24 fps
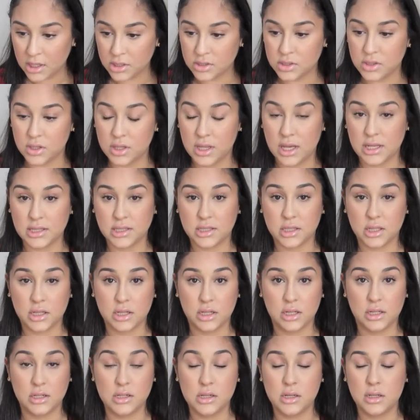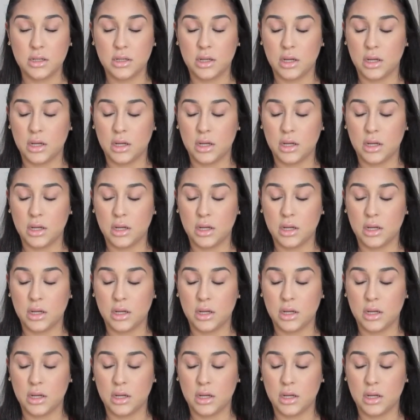So that's good.